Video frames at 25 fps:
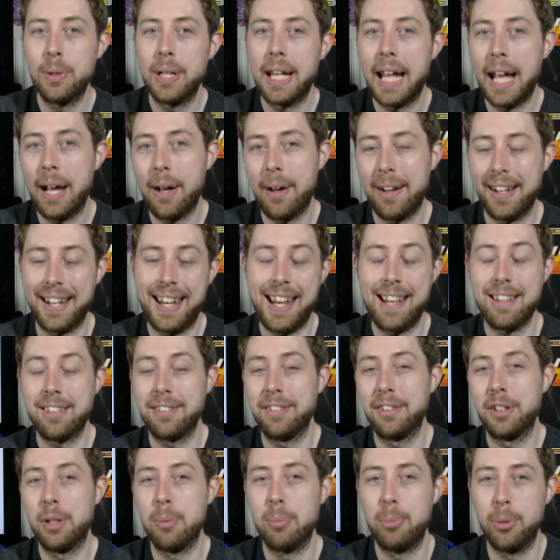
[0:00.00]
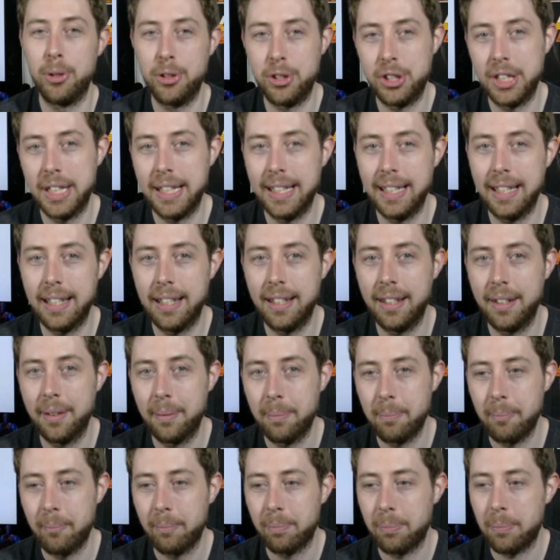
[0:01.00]
out, I guess, on a budget,
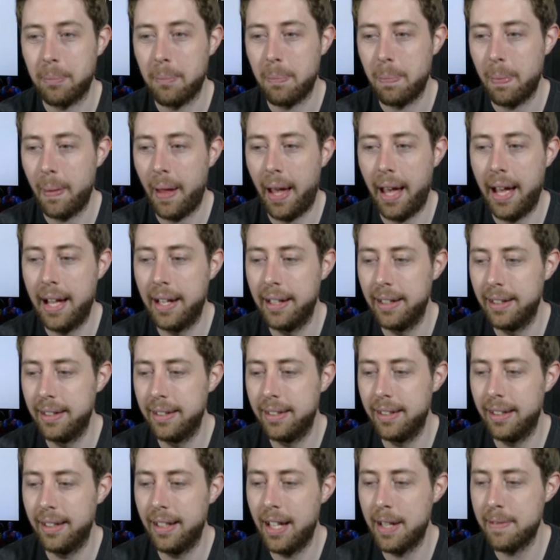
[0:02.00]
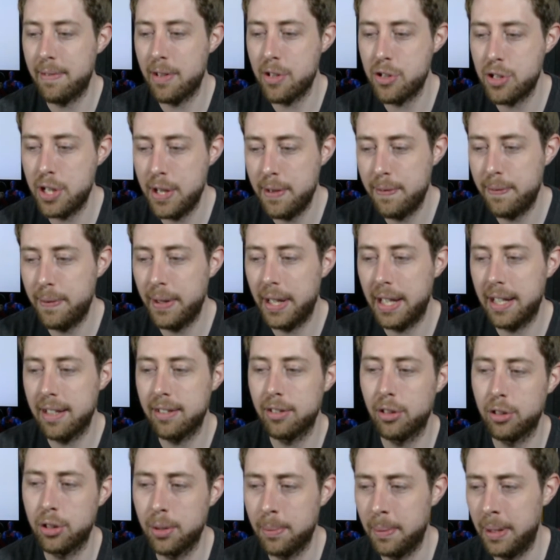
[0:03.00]
and if I see
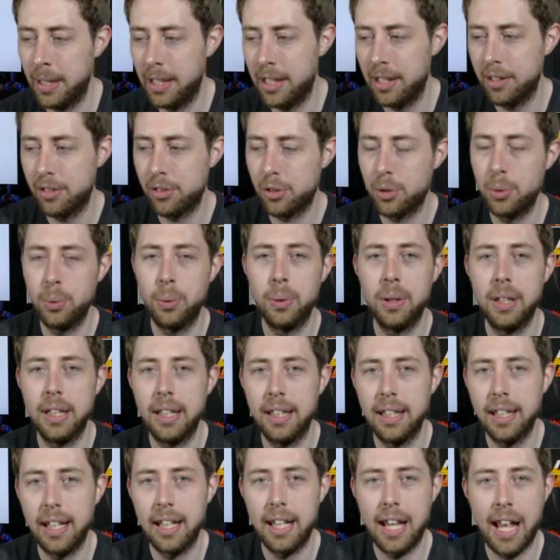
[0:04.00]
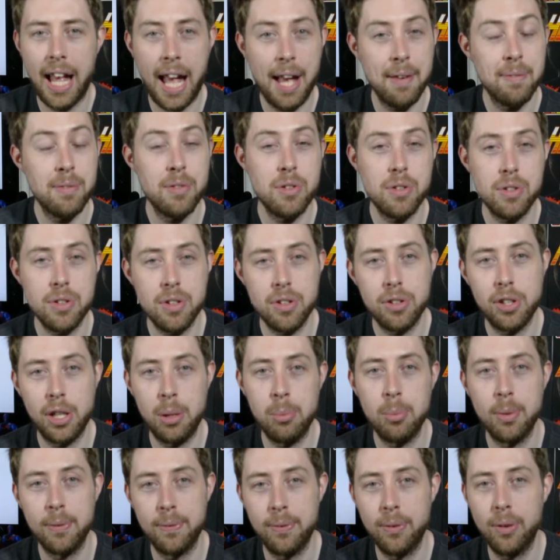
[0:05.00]
figures or something that's cool, I haven't
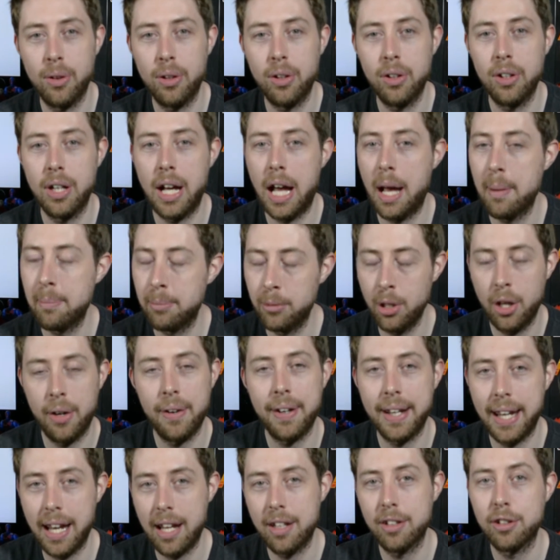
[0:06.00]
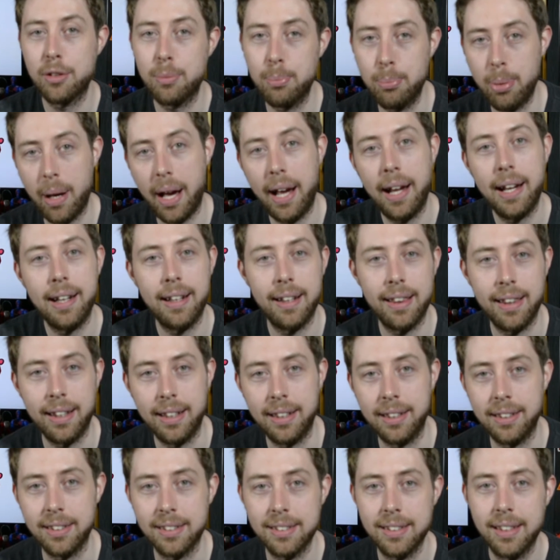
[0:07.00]
seen before, I'm not against buying
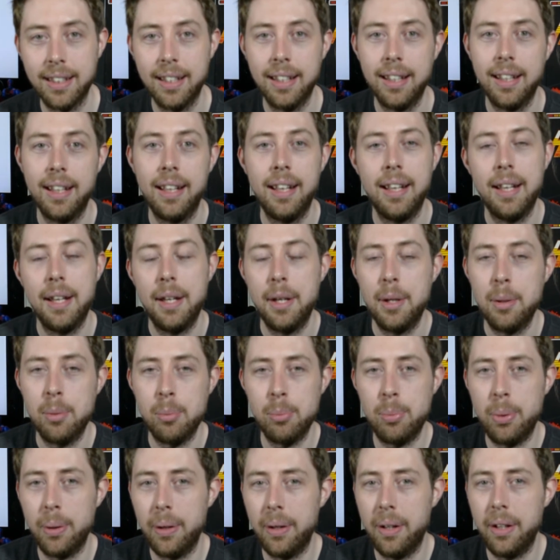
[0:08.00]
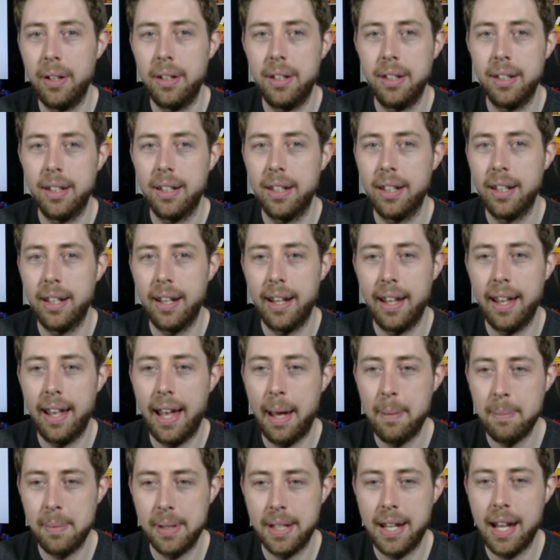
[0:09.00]
things, but
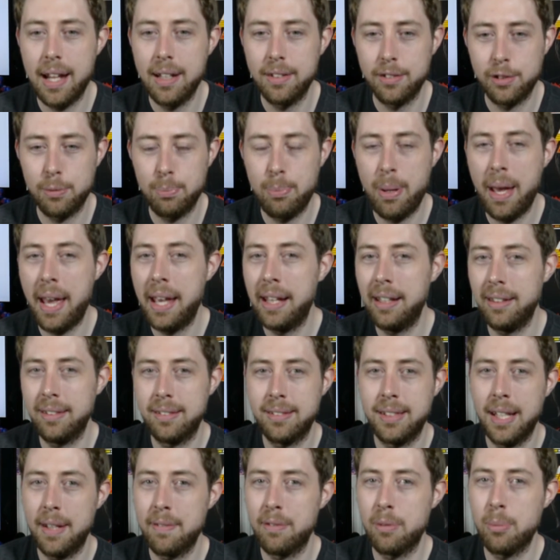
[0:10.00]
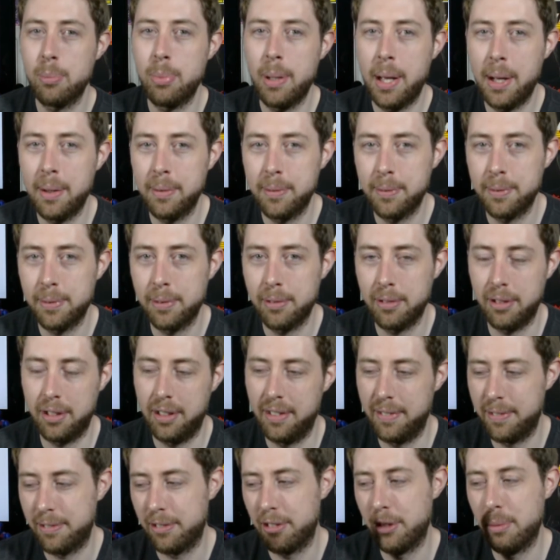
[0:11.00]
I'm against paying £7
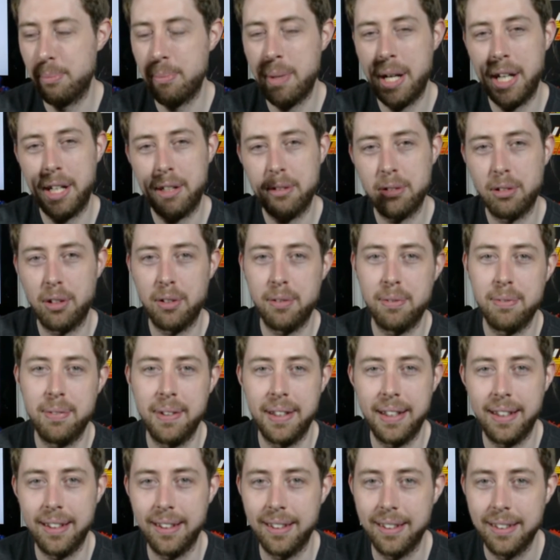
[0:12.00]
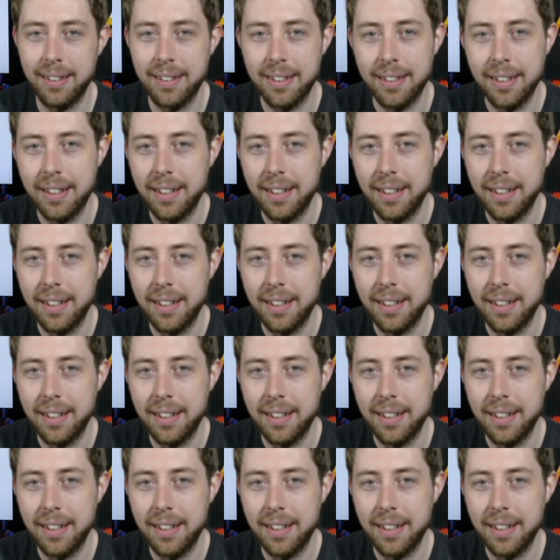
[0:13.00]
for a micro figure.